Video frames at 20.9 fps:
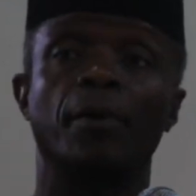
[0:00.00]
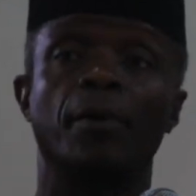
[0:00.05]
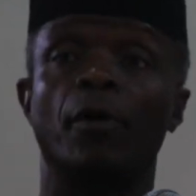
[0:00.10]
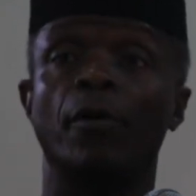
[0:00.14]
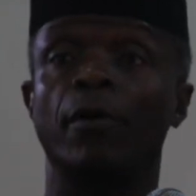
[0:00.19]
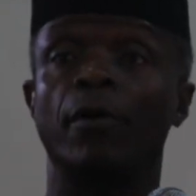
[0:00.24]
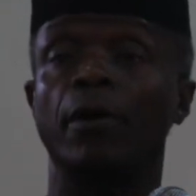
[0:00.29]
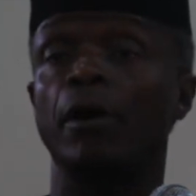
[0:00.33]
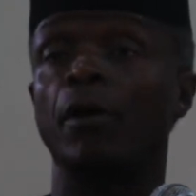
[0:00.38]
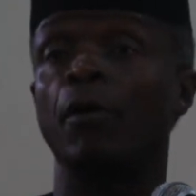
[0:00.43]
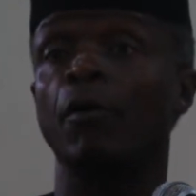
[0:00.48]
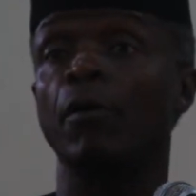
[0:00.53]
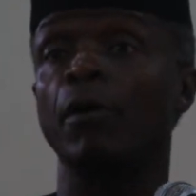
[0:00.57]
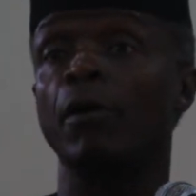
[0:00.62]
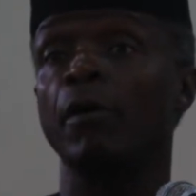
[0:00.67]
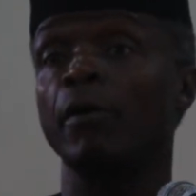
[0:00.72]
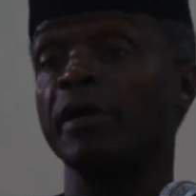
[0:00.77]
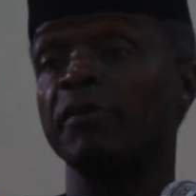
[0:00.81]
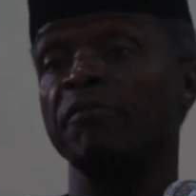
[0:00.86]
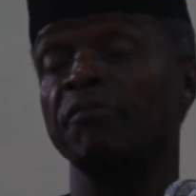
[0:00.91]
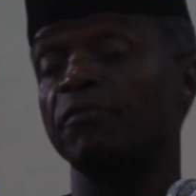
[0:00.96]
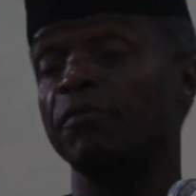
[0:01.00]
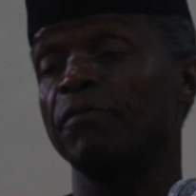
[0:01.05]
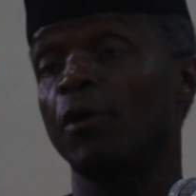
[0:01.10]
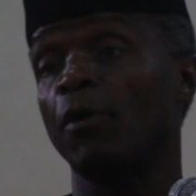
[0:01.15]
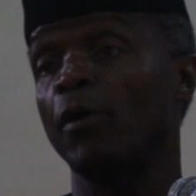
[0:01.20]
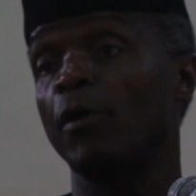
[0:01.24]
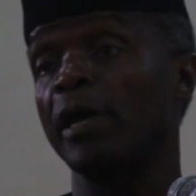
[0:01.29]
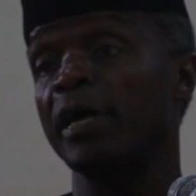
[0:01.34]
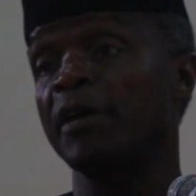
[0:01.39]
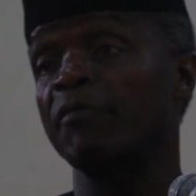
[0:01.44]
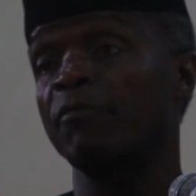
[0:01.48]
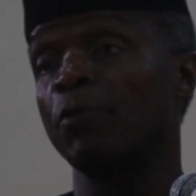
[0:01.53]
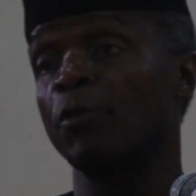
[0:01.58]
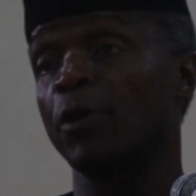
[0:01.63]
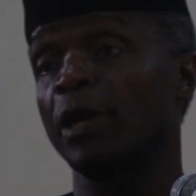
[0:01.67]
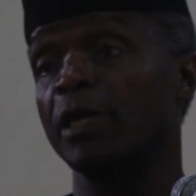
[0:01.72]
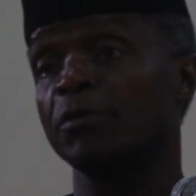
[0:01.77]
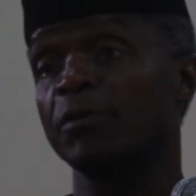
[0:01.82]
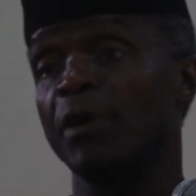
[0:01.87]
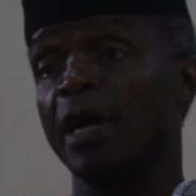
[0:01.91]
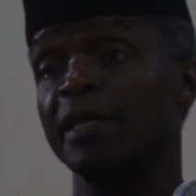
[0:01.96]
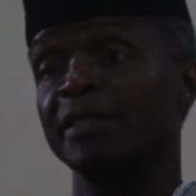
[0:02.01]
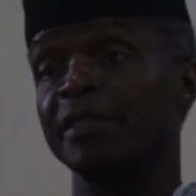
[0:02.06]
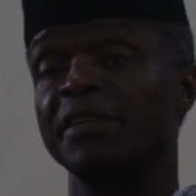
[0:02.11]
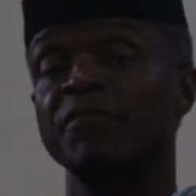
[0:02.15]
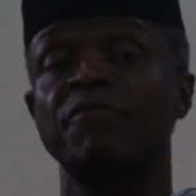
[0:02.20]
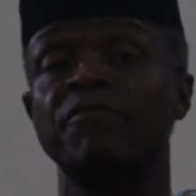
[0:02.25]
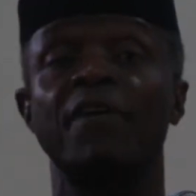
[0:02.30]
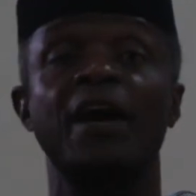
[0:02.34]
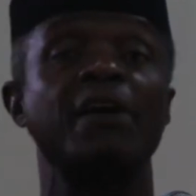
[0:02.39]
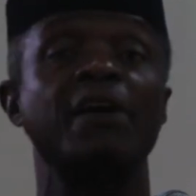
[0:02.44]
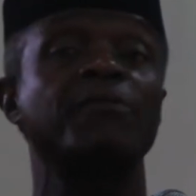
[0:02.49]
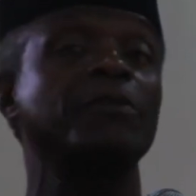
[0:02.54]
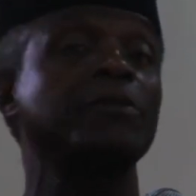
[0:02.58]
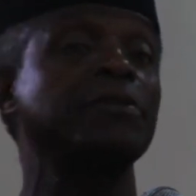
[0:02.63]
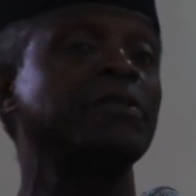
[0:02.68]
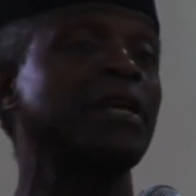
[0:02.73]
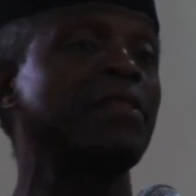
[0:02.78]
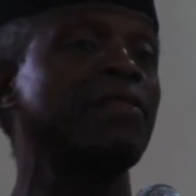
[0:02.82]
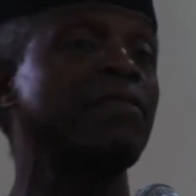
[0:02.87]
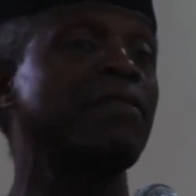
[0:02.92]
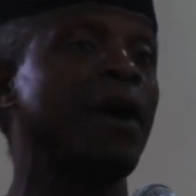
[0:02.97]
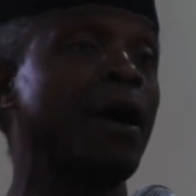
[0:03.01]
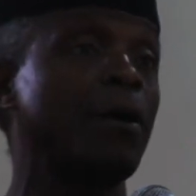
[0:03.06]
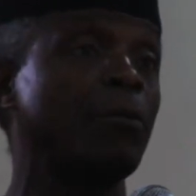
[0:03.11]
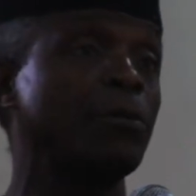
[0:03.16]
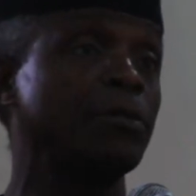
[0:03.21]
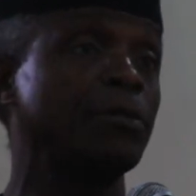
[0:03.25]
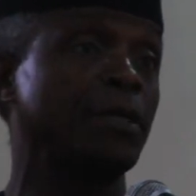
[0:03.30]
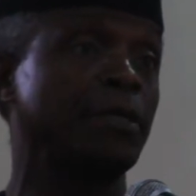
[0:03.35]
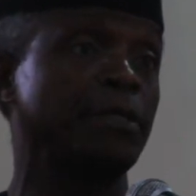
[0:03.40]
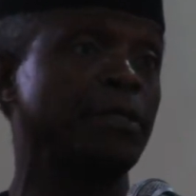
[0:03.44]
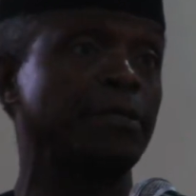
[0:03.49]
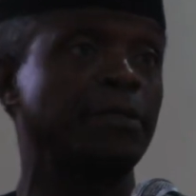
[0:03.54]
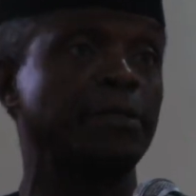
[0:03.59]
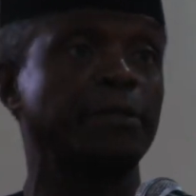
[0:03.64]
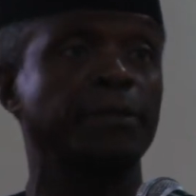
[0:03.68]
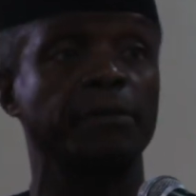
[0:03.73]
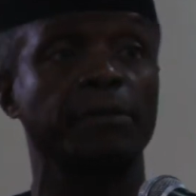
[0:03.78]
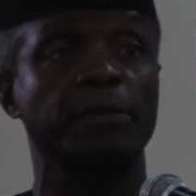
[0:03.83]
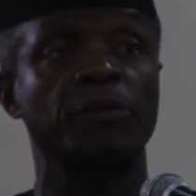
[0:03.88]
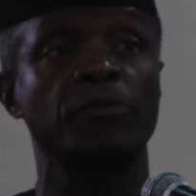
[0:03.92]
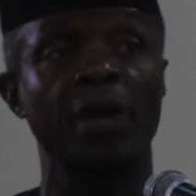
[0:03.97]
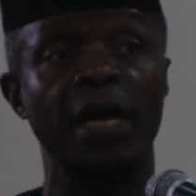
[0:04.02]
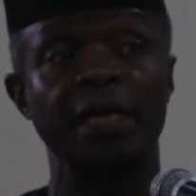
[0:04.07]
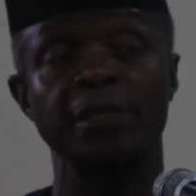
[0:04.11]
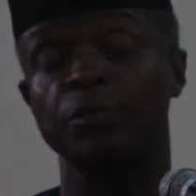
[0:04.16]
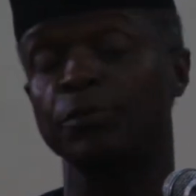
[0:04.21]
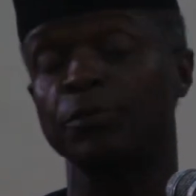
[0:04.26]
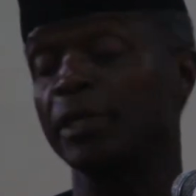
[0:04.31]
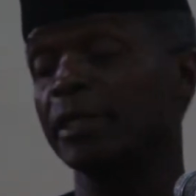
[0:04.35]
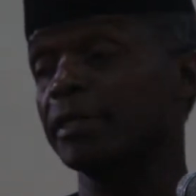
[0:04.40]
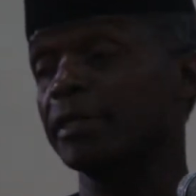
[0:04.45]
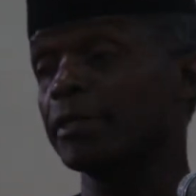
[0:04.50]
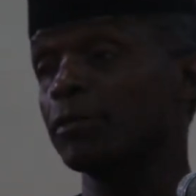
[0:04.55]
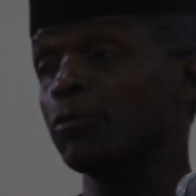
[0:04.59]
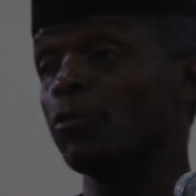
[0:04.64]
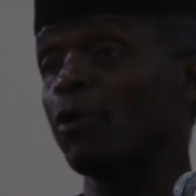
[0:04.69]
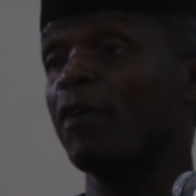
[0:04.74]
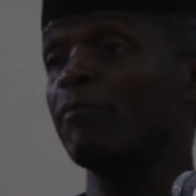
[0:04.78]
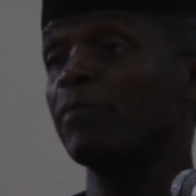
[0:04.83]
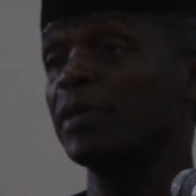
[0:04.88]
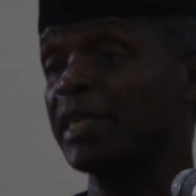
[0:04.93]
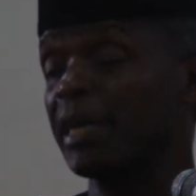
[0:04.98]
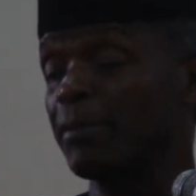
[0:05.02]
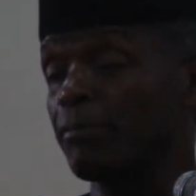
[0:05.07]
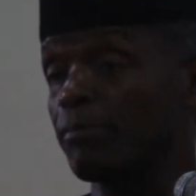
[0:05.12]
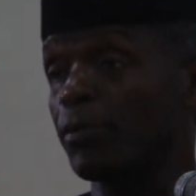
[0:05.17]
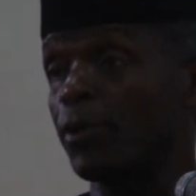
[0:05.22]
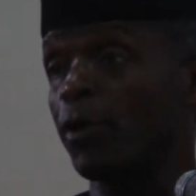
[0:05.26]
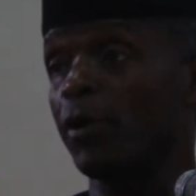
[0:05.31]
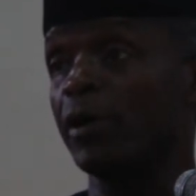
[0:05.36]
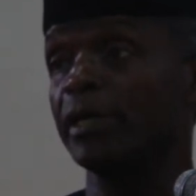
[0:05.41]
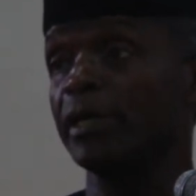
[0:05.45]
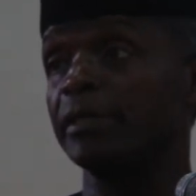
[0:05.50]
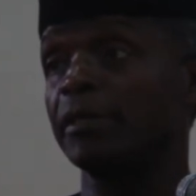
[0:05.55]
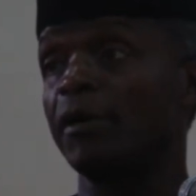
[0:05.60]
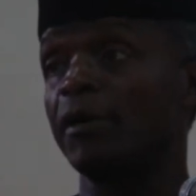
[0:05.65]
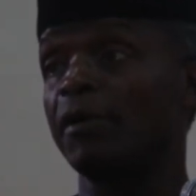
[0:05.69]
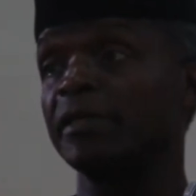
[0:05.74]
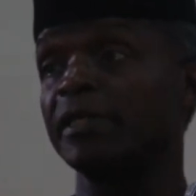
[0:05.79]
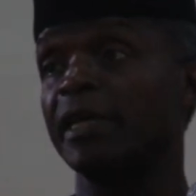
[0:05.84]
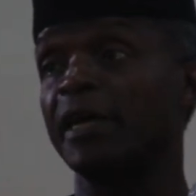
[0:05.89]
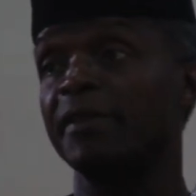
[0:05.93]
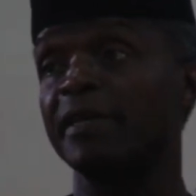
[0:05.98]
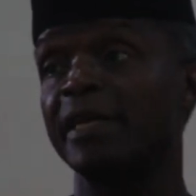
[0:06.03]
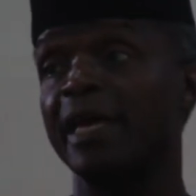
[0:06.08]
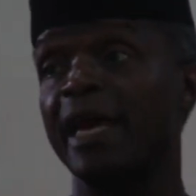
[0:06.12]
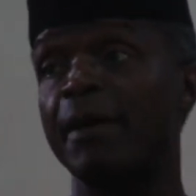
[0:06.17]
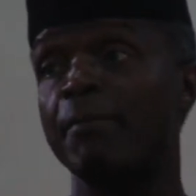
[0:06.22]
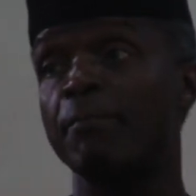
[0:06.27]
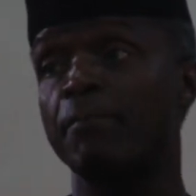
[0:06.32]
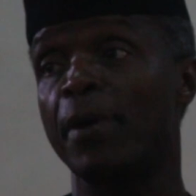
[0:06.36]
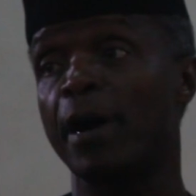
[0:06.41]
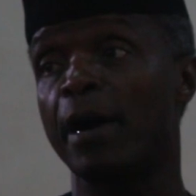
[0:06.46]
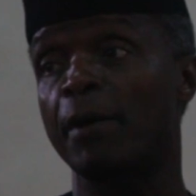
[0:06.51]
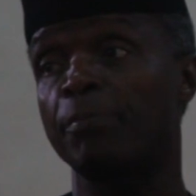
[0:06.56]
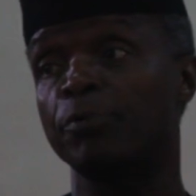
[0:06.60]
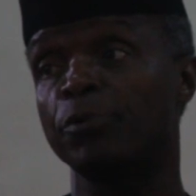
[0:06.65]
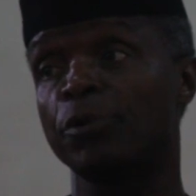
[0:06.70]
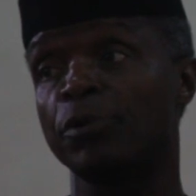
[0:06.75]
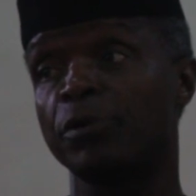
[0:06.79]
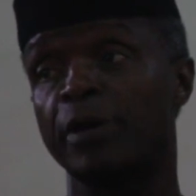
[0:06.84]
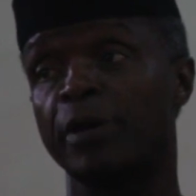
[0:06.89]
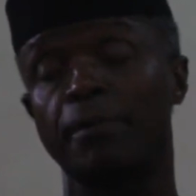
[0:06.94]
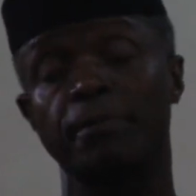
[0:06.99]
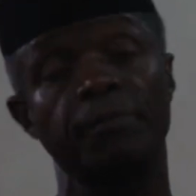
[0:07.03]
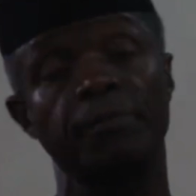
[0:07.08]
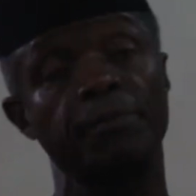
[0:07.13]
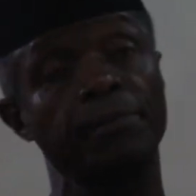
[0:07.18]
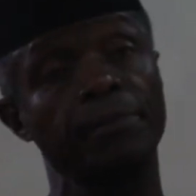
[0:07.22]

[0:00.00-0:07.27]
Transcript: Or, or, or, if, or if we were to ask the 500,000 graduates who have been employed under the N-Power program,